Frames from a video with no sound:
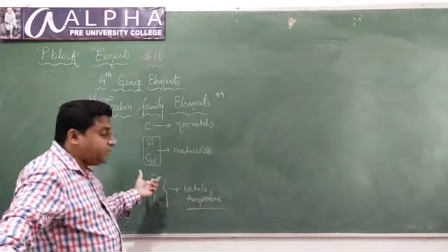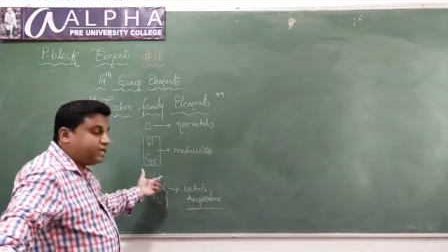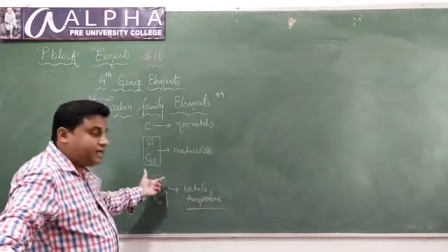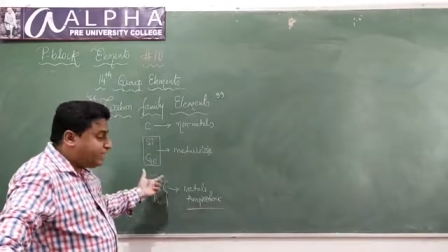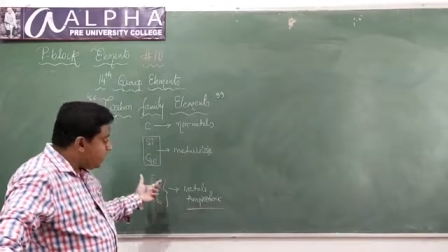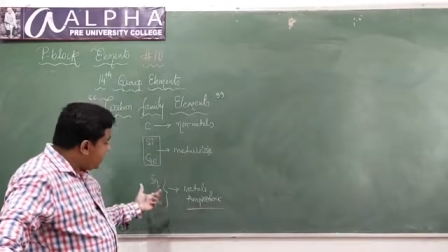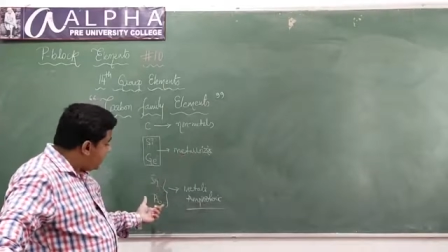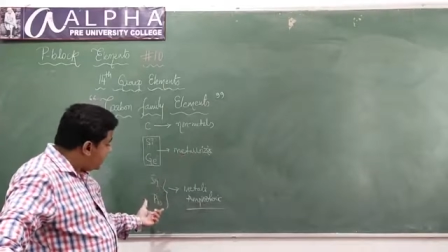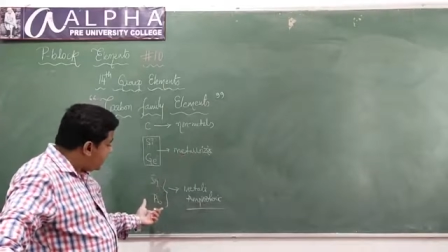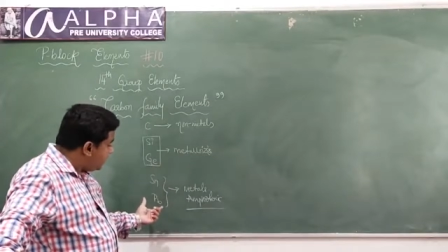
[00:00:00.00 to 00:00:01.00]
Tin and
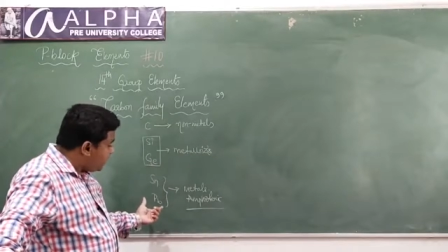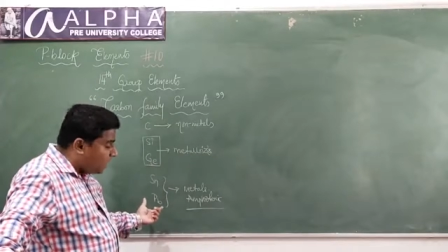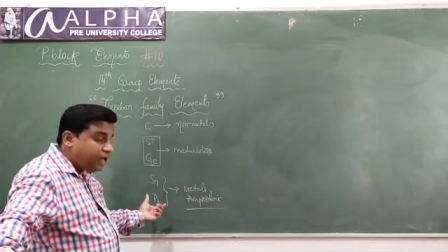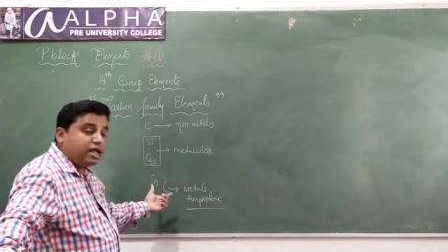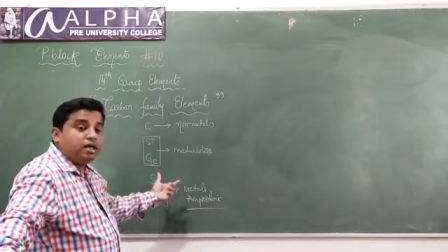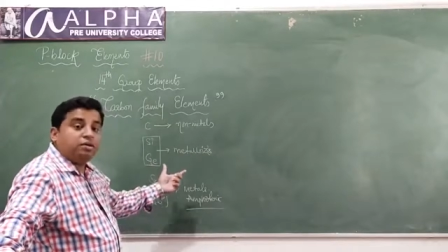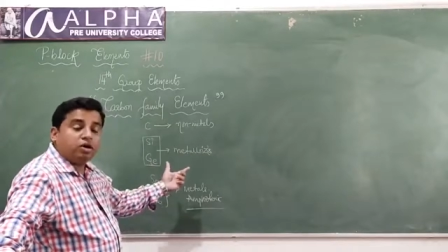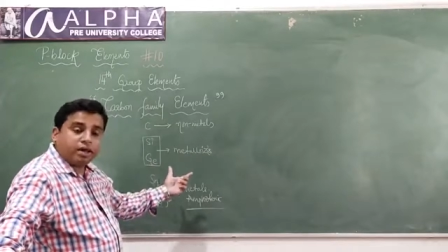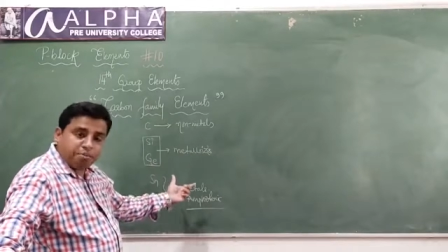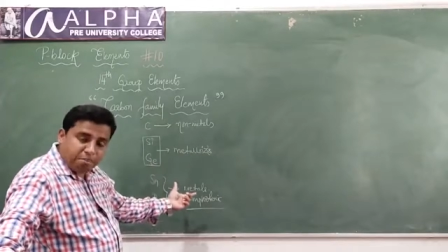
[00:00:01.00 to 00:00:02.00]
lead are
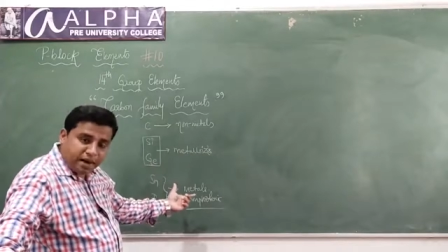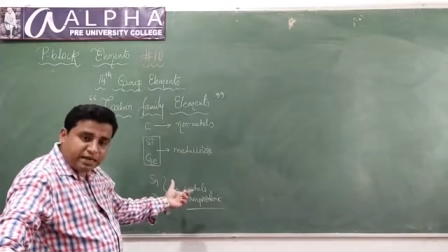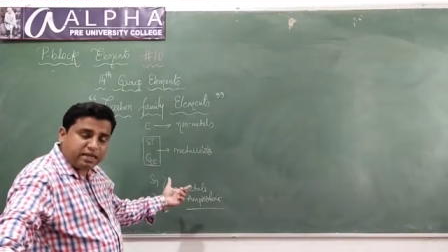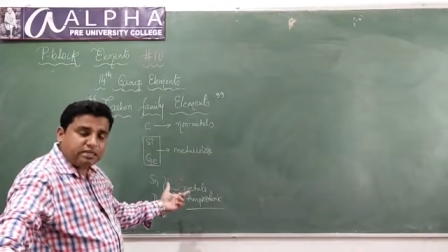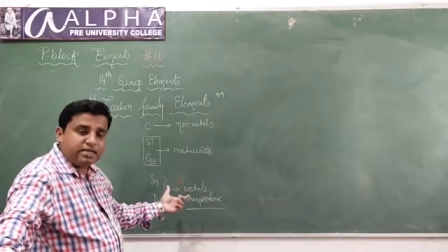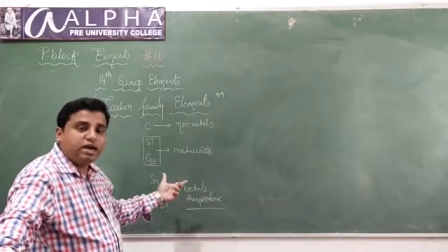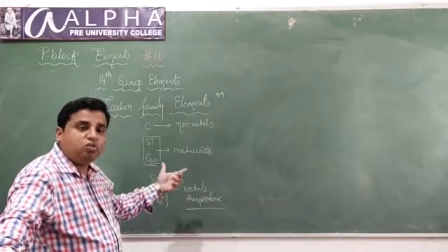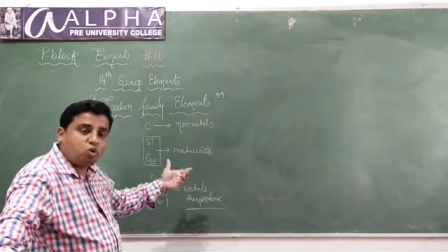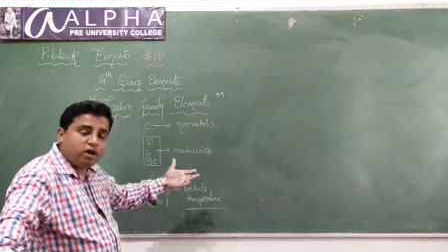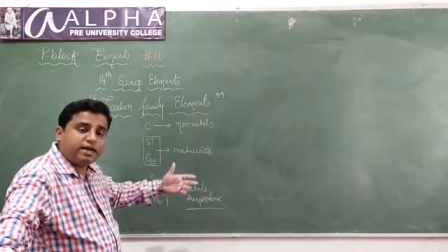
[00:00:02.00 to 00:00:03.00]
metals. And
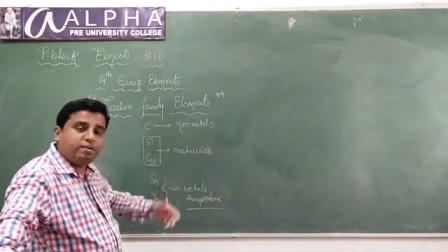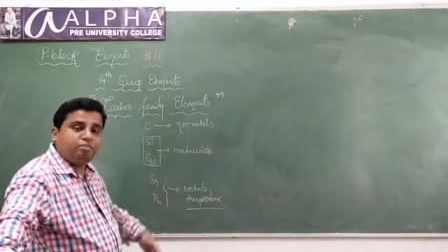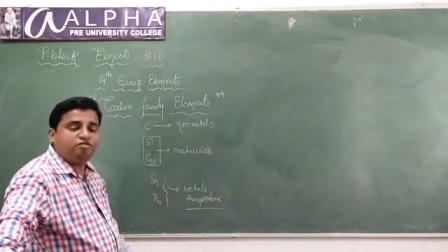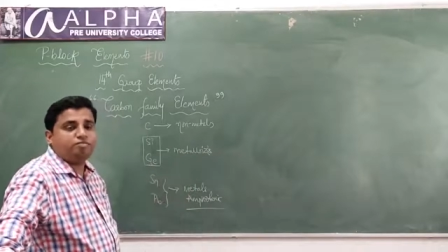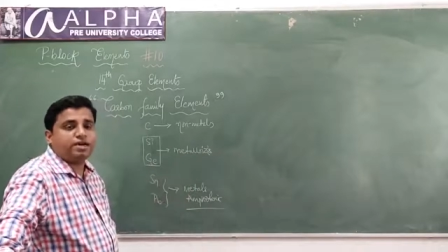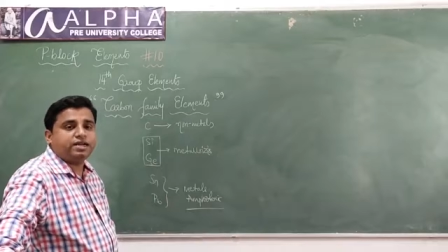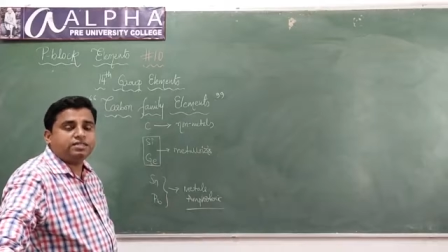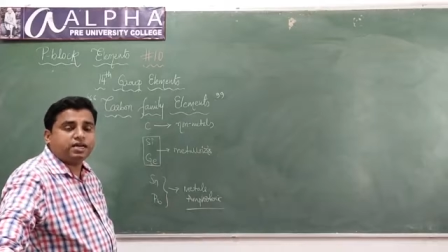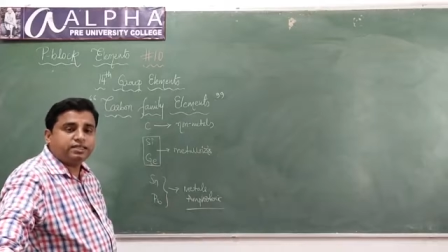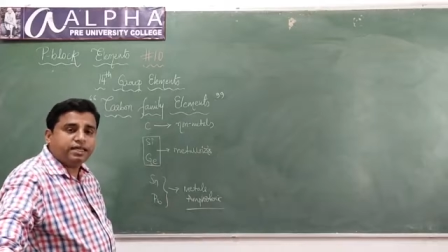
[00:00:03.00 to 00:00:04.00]
what type of metals
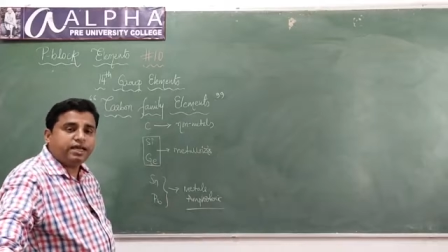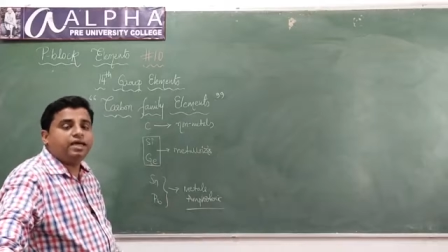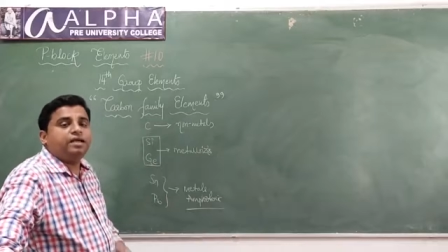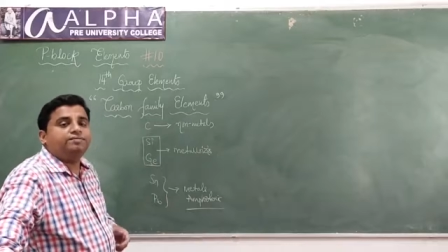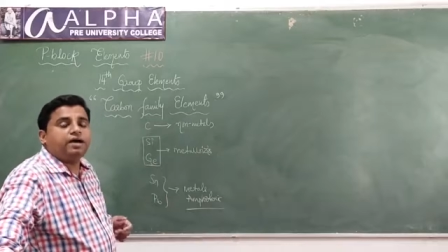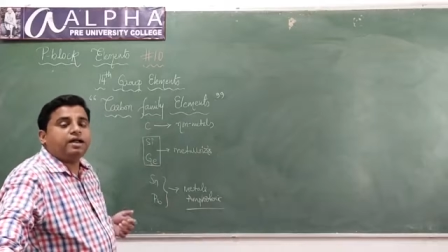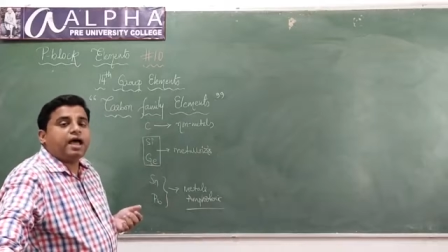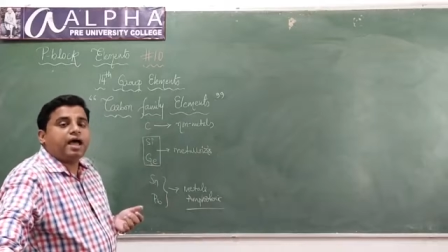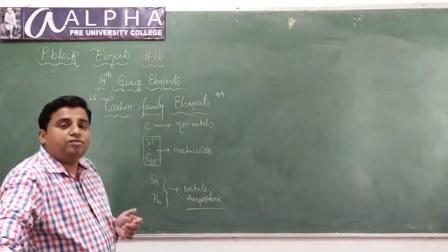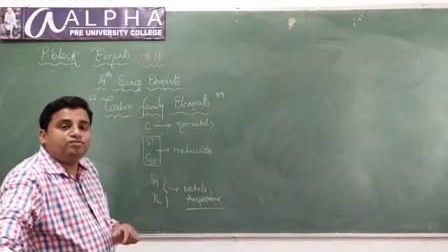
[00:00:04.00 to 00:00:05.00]
are they? They are
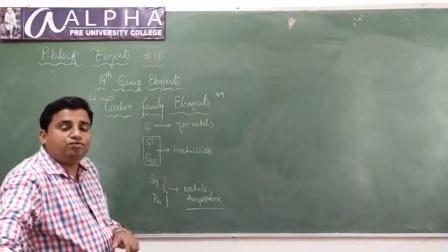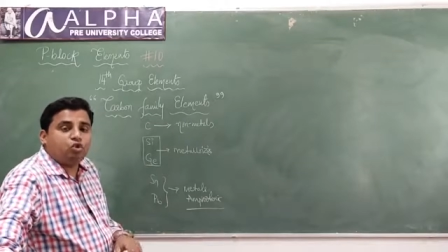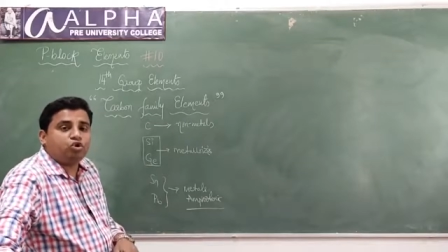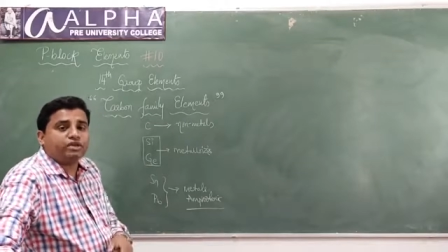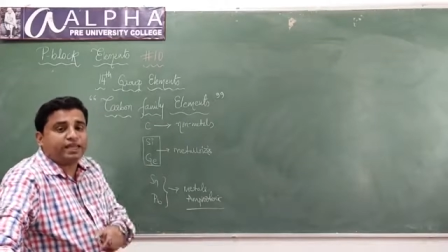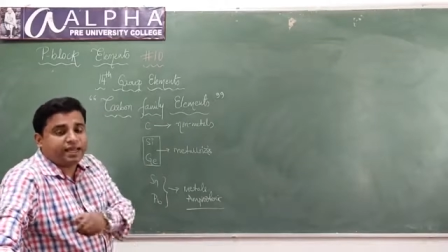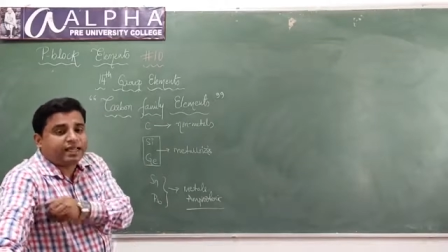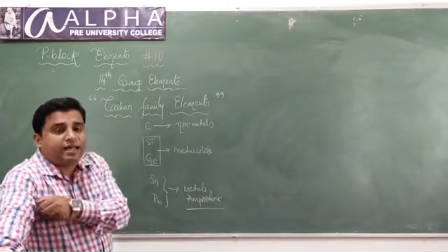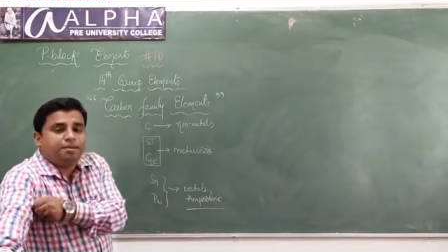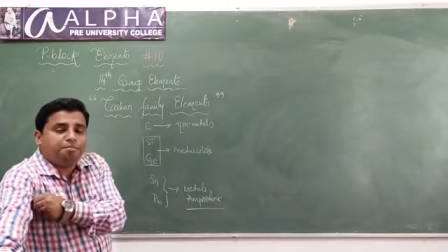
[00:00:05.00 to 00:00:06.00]

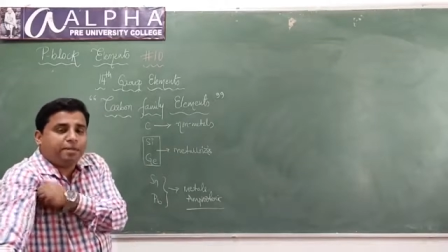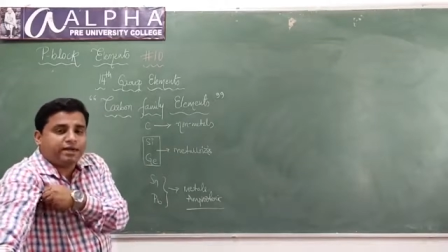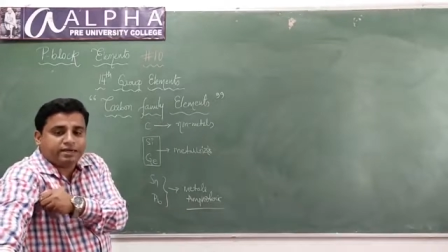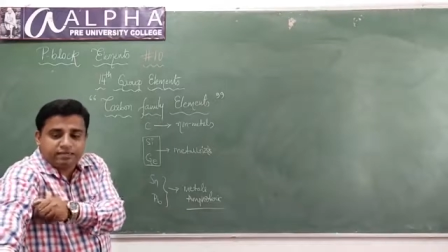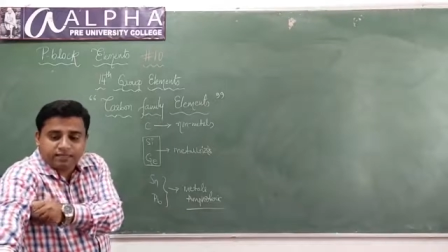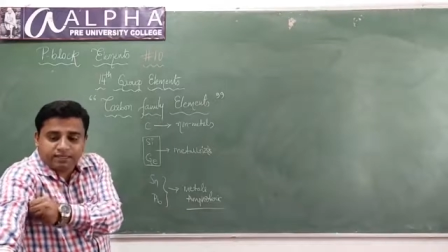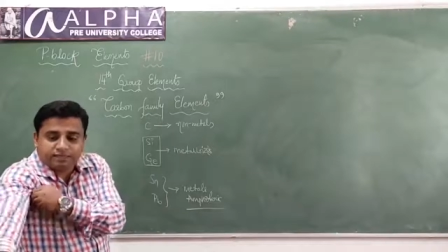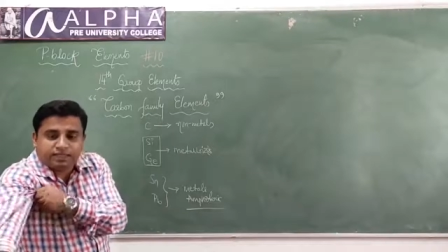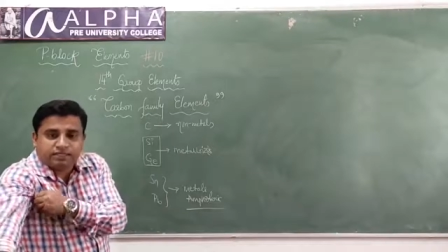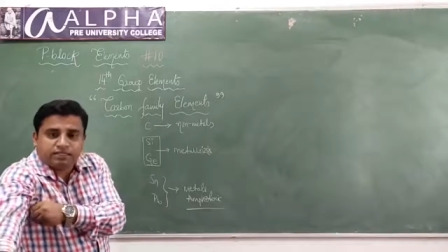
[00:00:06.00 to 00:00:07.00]
amphoteric metals, isn't
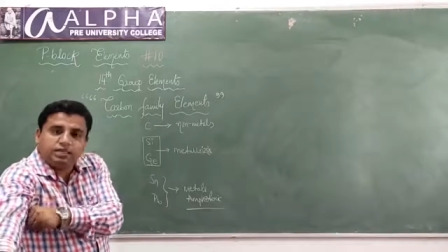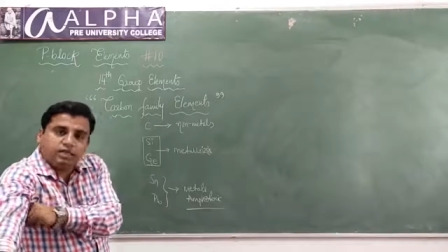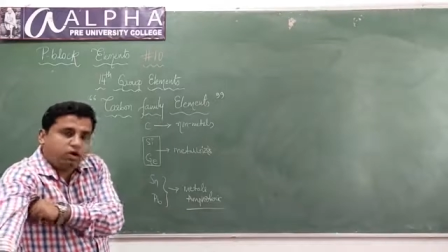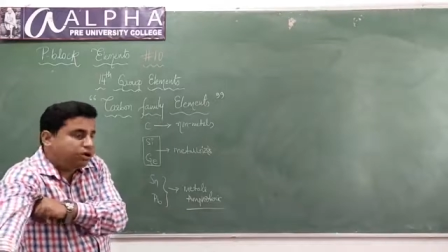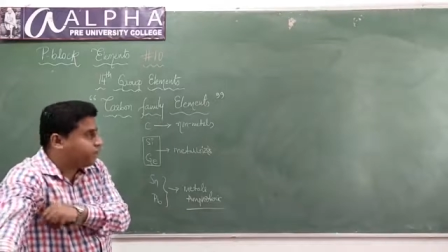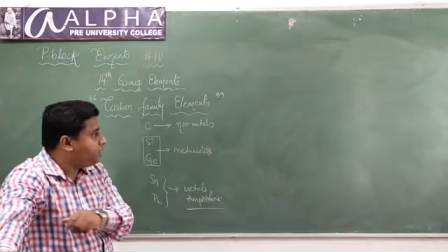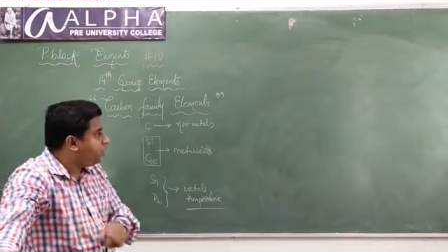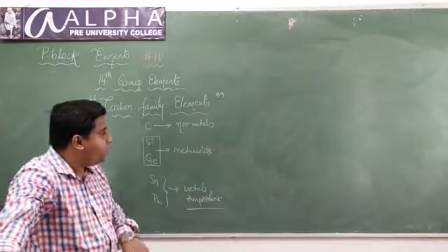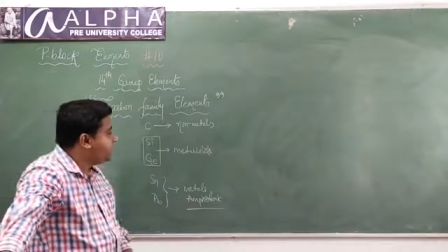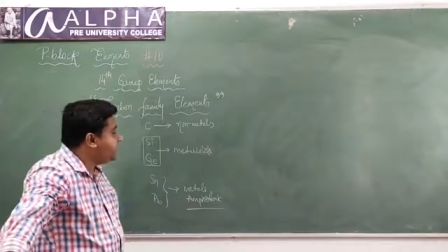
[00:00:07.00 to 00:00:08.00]
it?
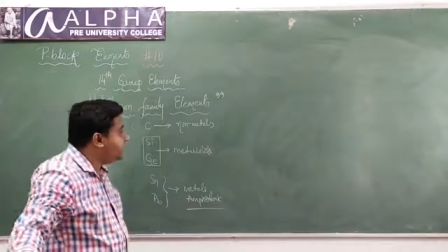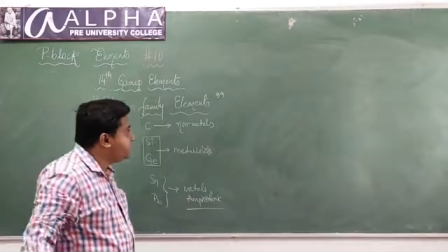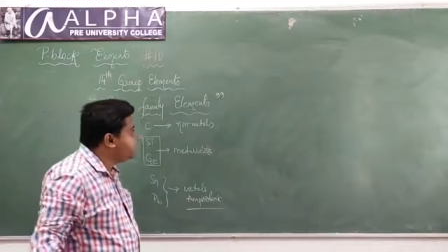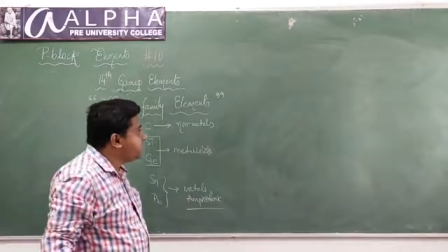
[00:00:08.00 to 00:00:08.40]
Very nice.